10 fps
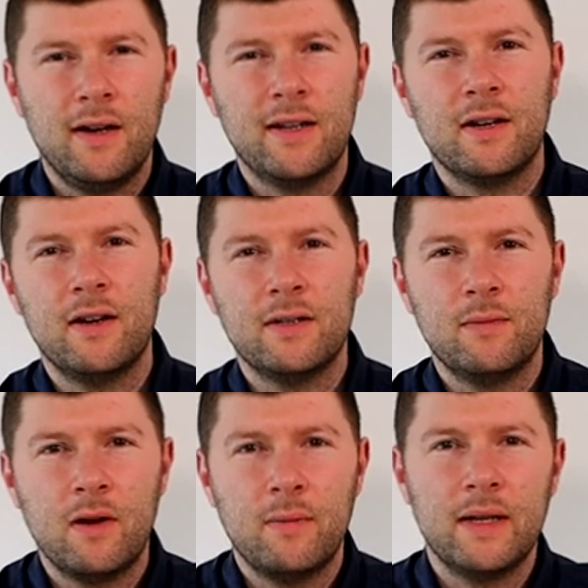Hi there guys
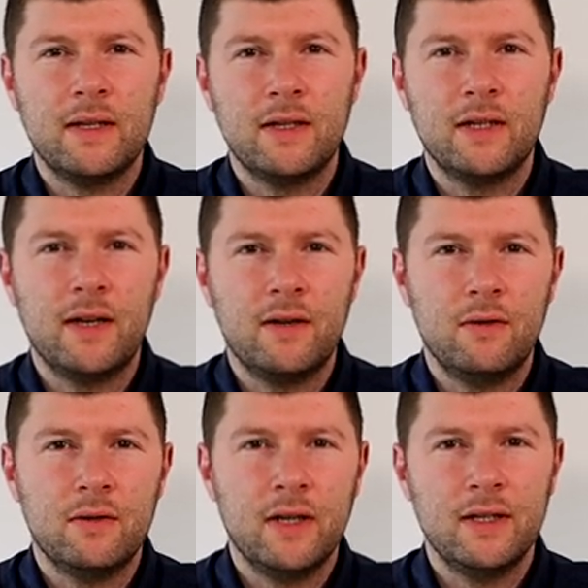and welcome back to the
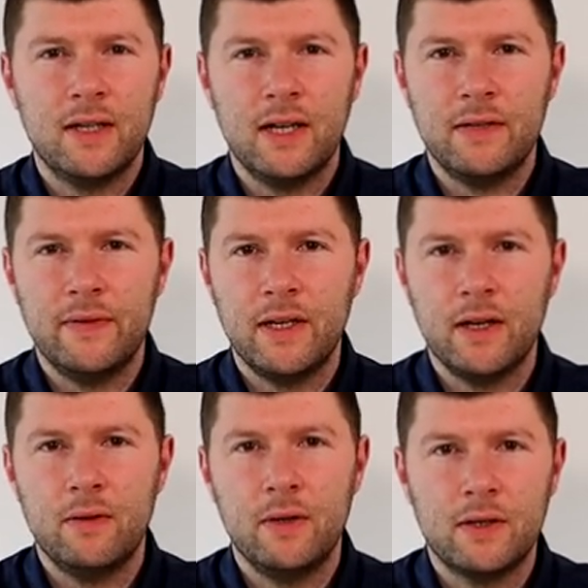channel. So in today's
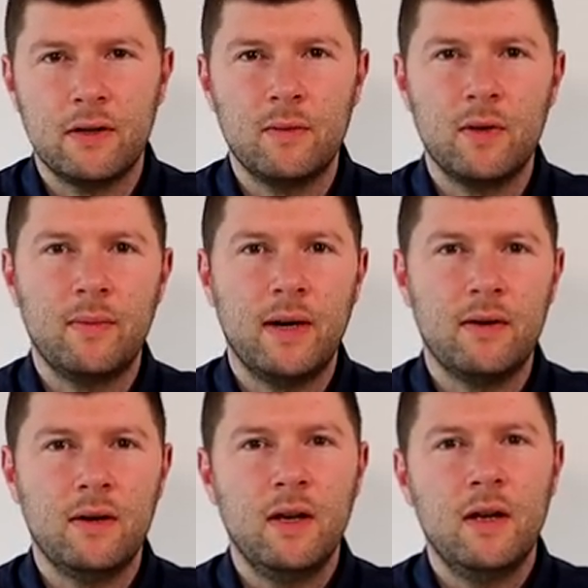video it's going to be
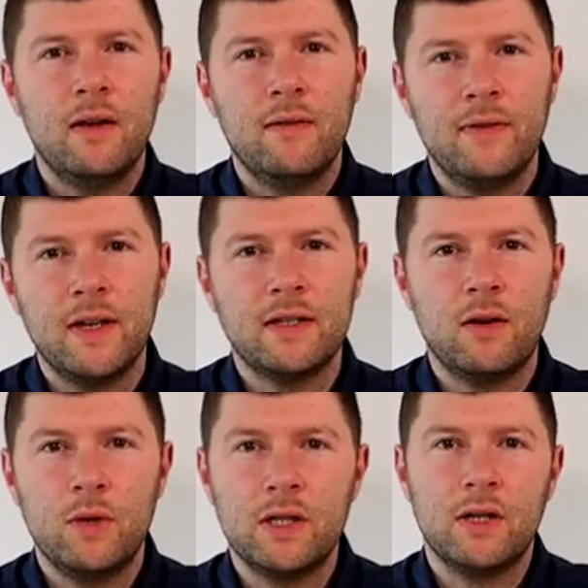about things I
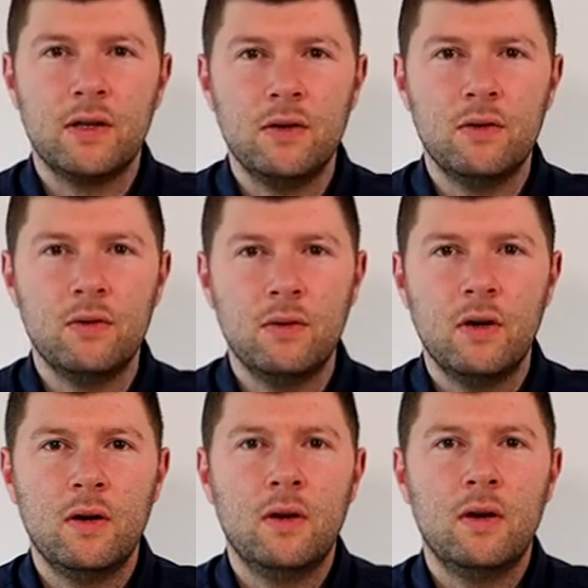wish I knew
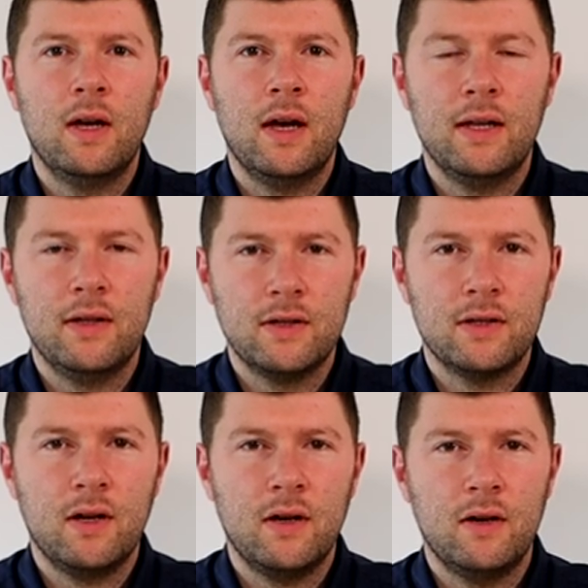at the
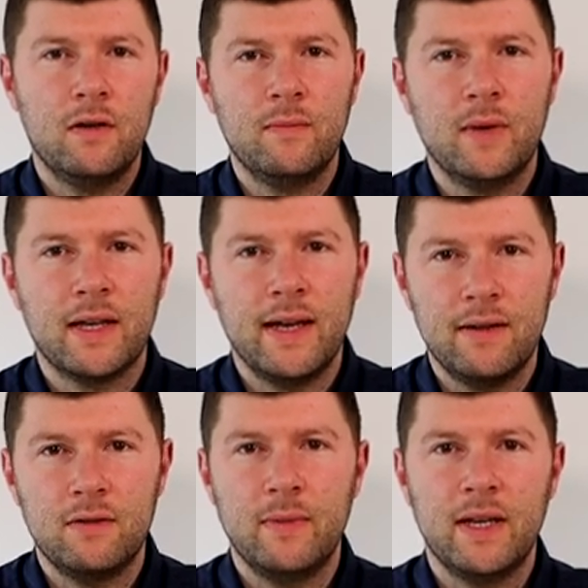start of my
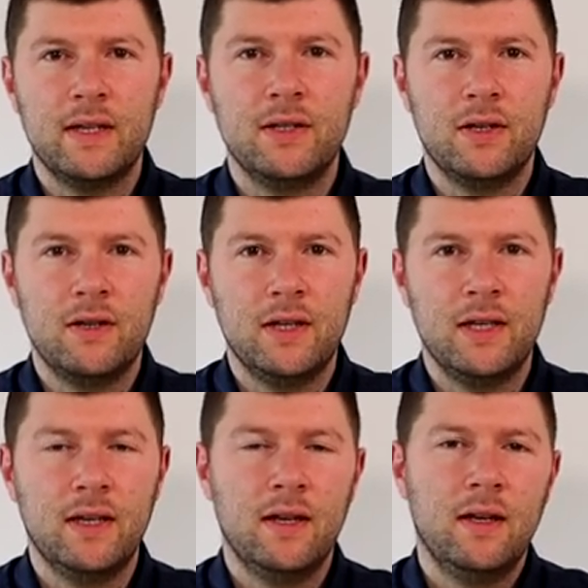candle making
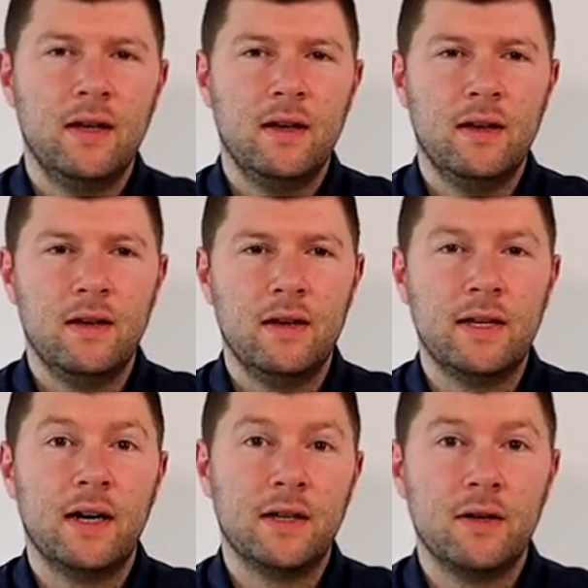journey uh,
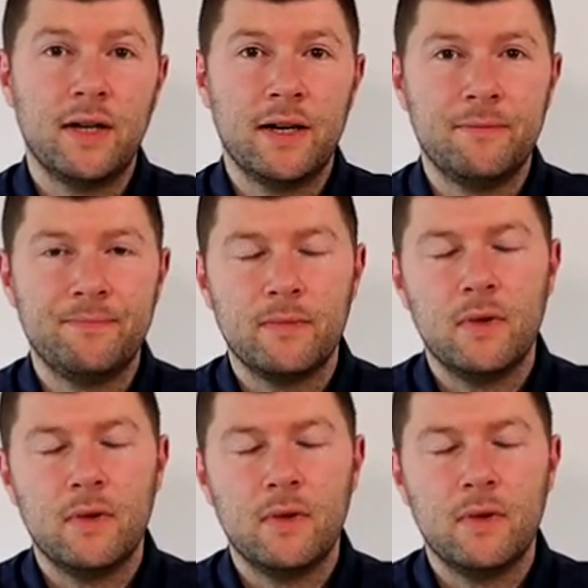that I know now.